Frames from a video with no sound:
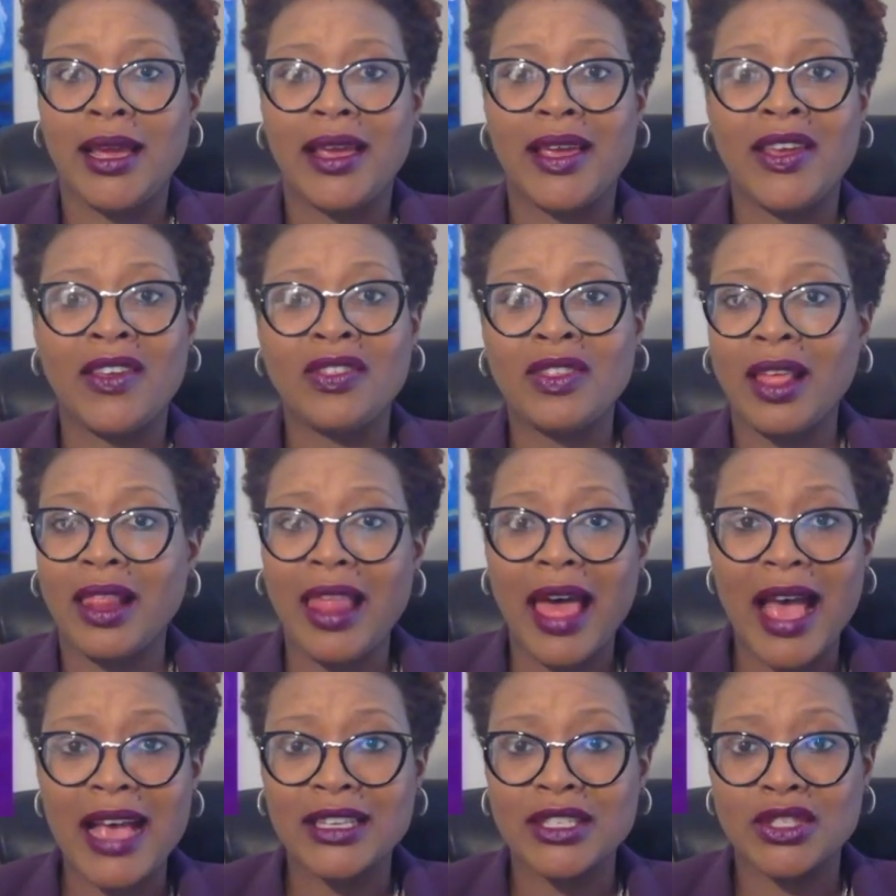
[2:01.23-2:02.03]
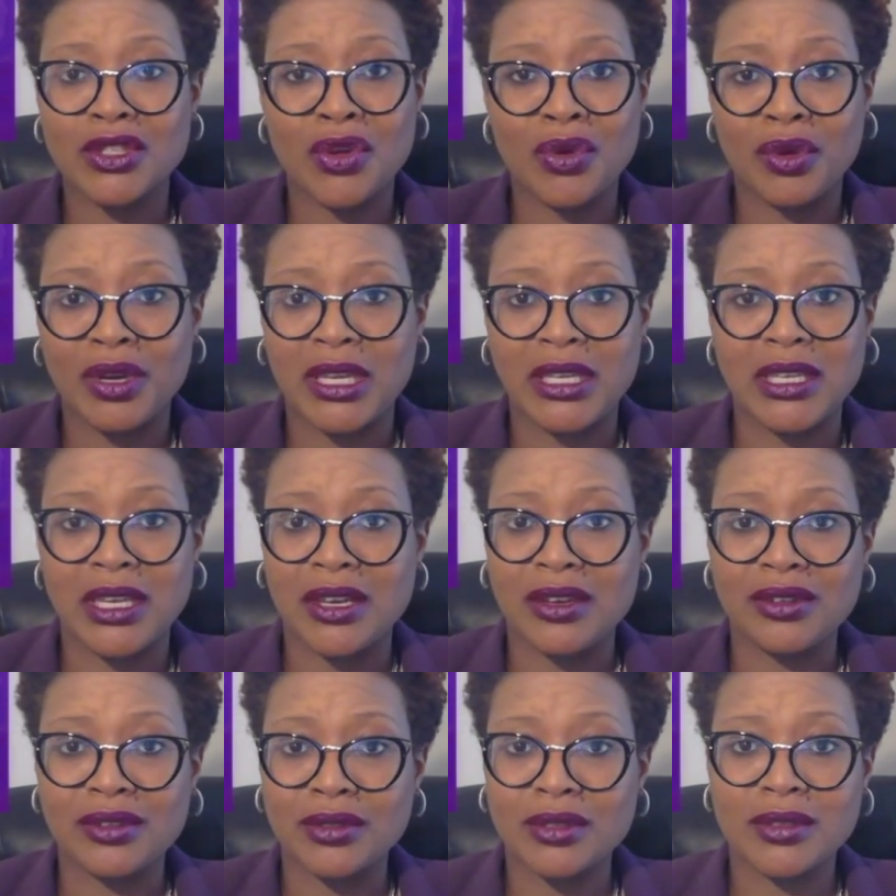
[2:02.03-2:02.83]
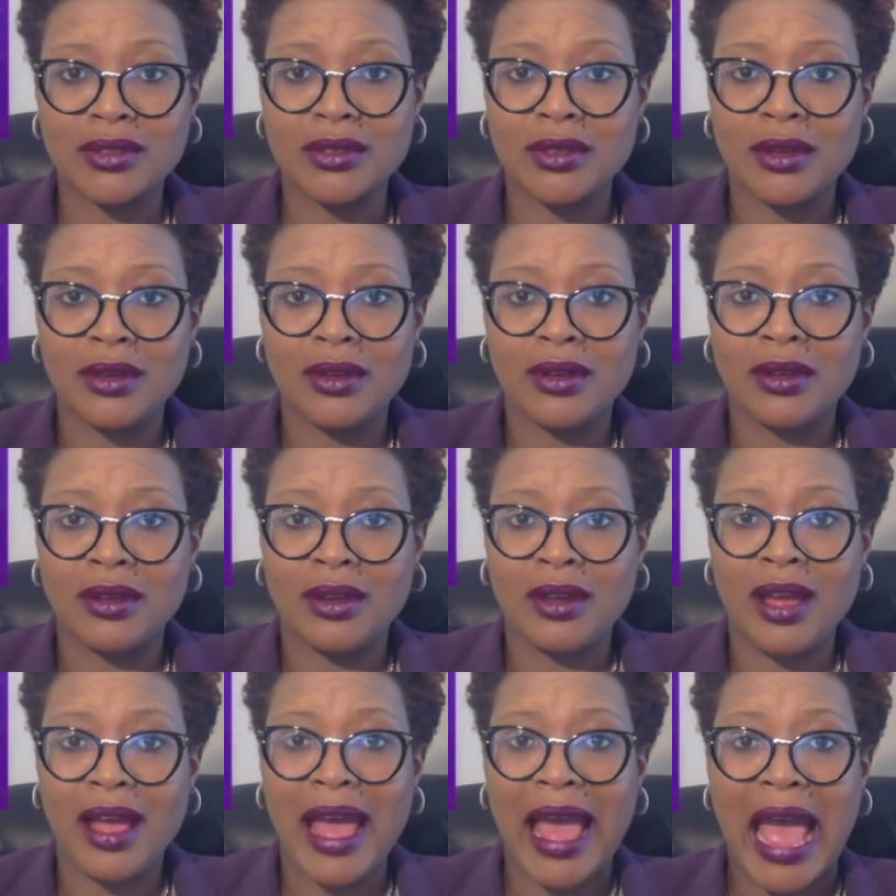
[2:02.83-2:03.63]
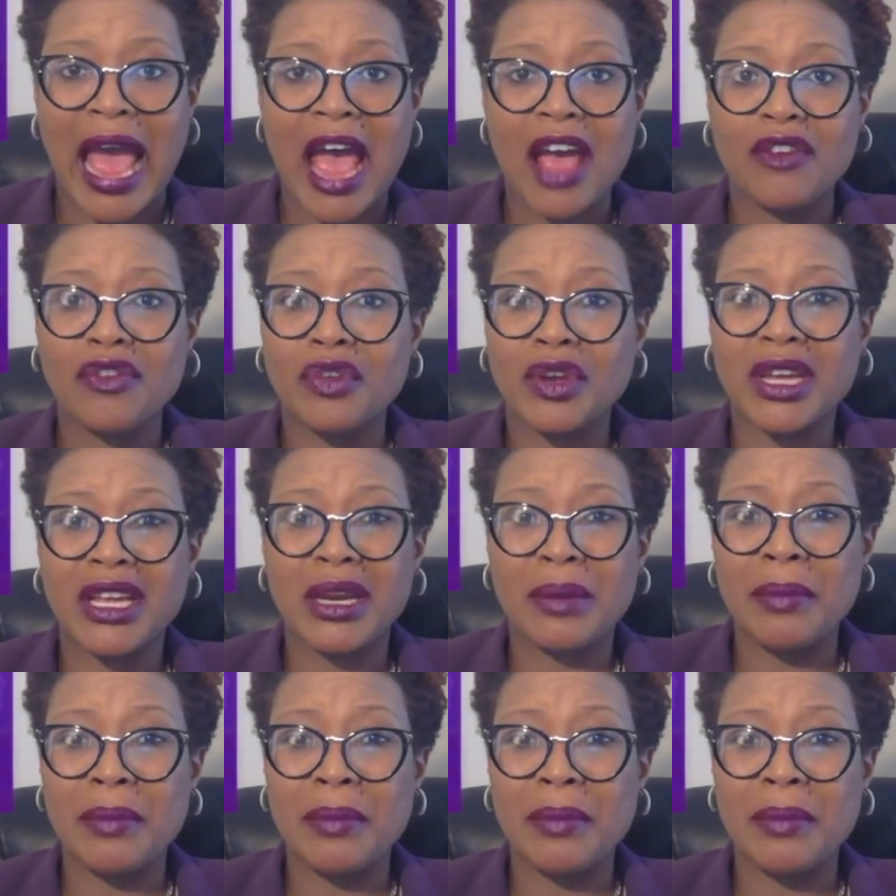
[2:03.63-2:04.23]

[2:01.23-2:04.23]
in the last 30 years, African